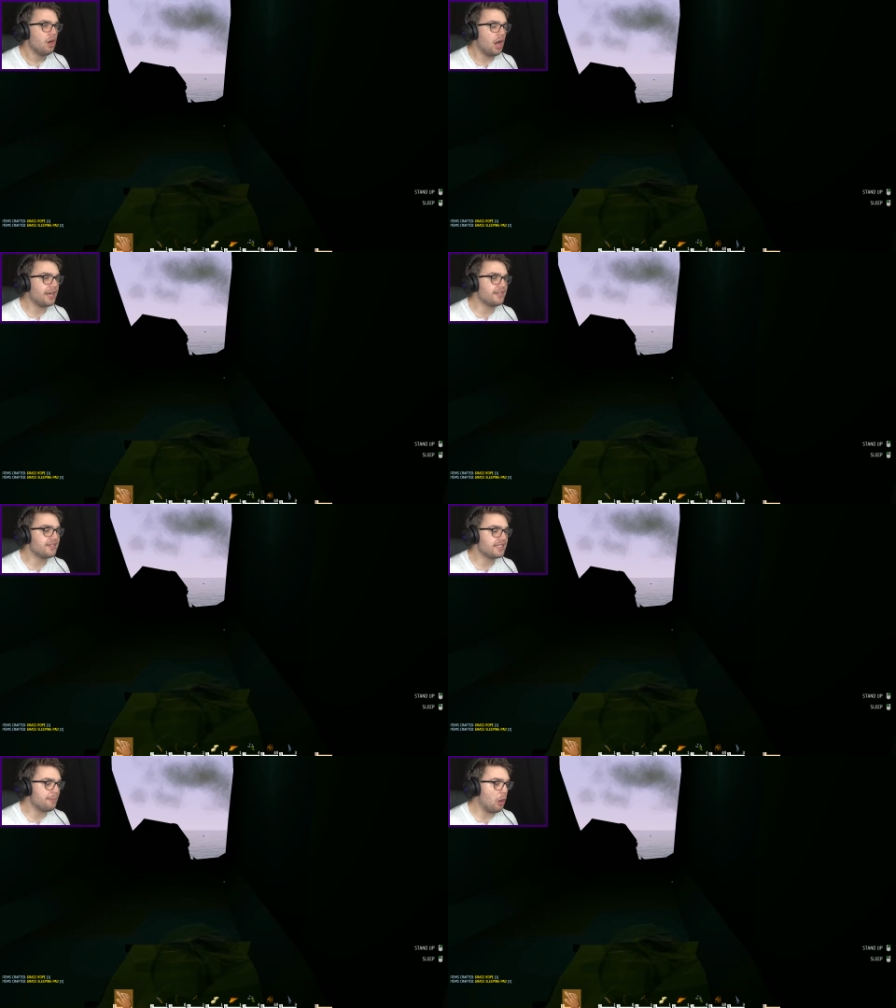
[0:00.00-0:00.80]
I can
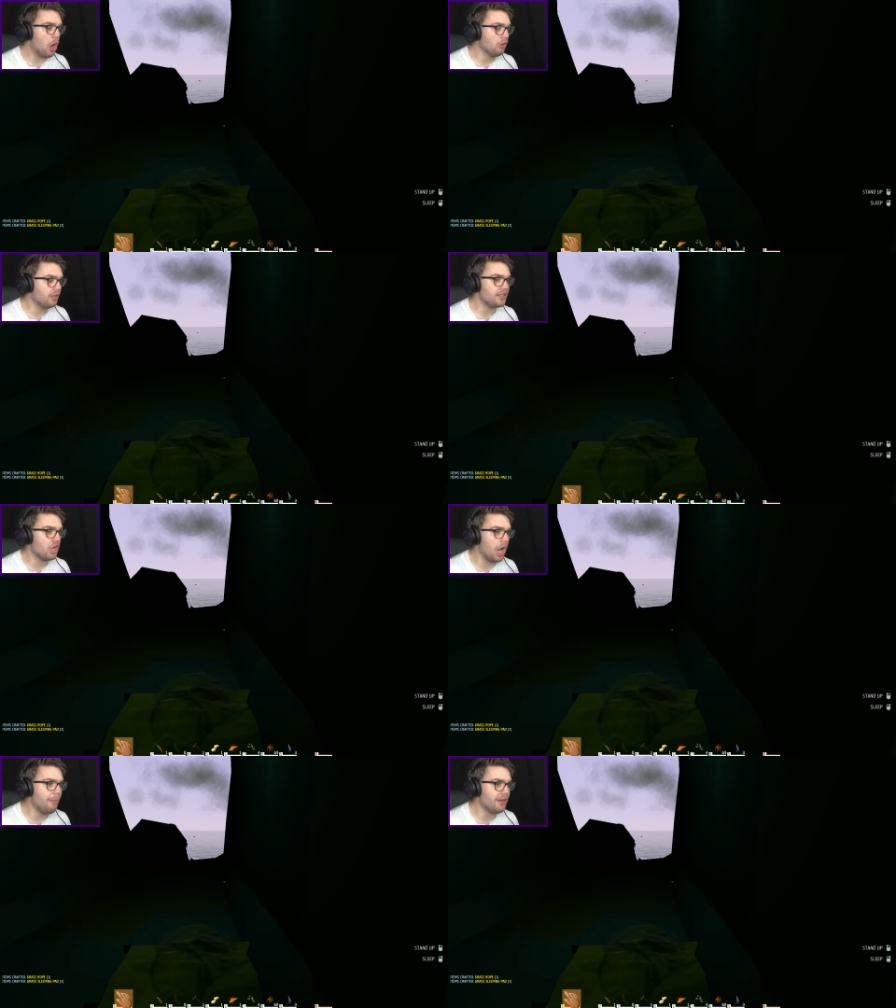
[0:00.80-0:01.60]
skip a whole lot of
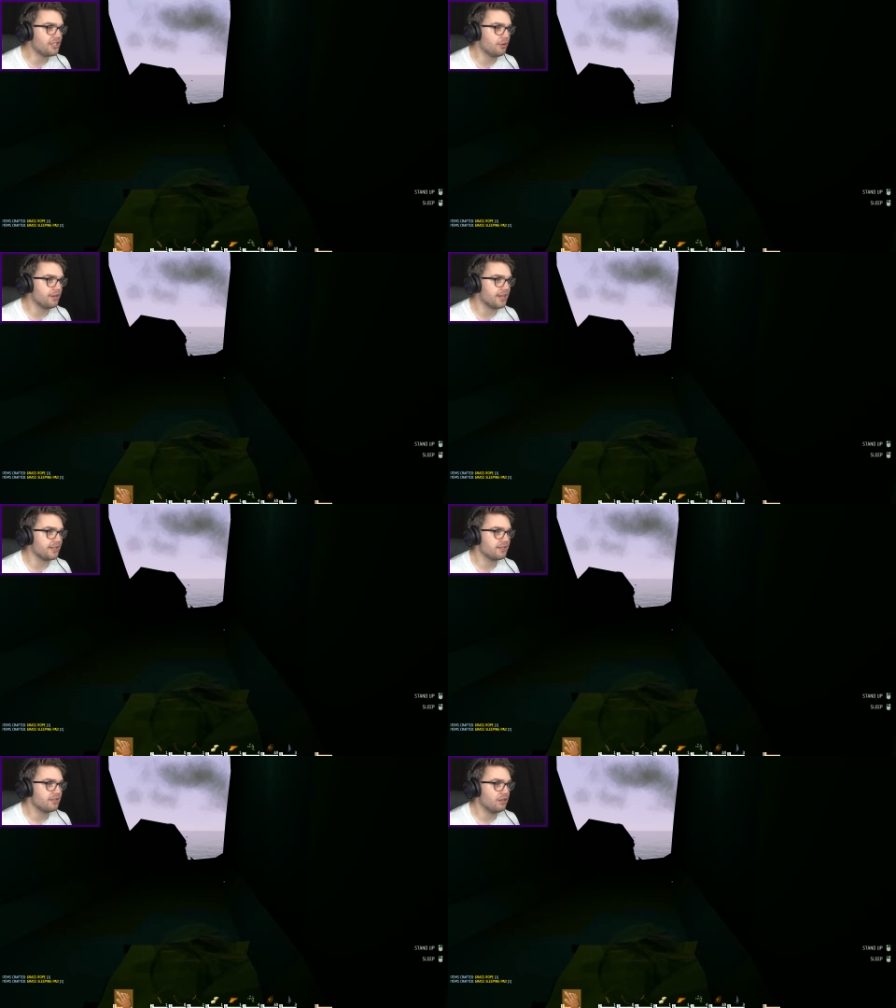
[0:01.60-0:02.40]
time by doing
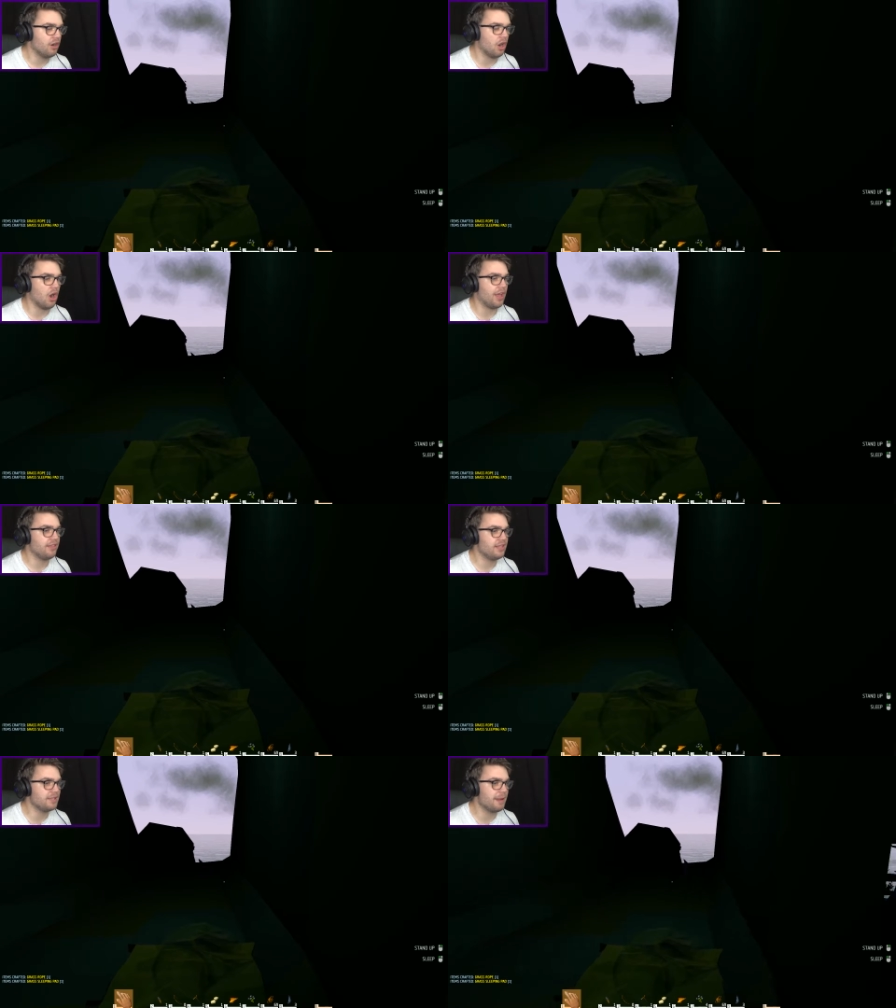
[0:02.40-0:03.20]
this. All right.
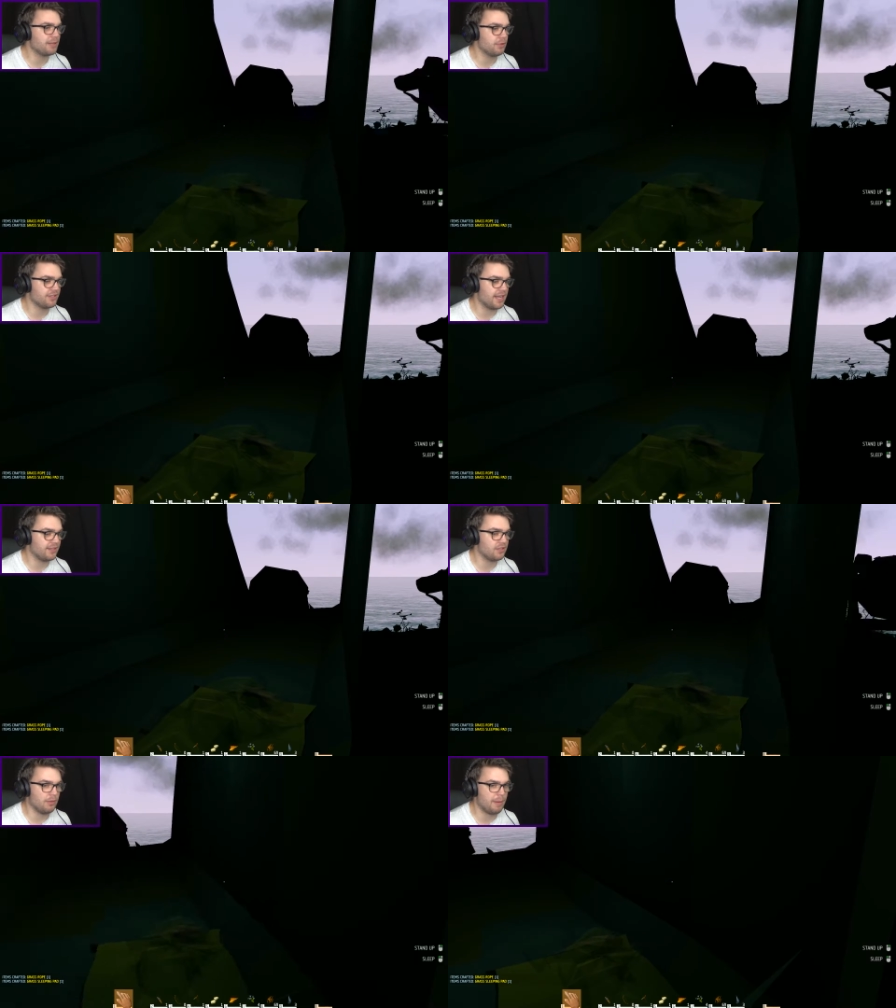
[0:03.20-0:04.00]
This makes more
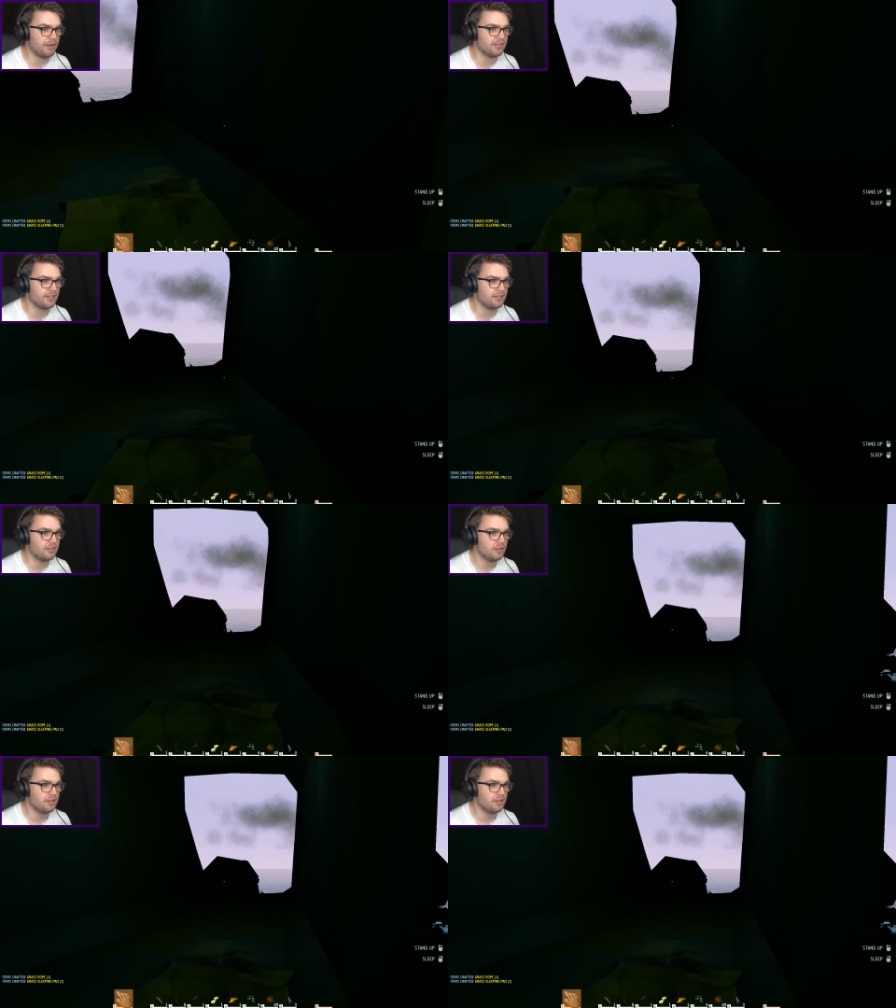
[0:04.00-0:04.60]
sense. Or maybe it's just.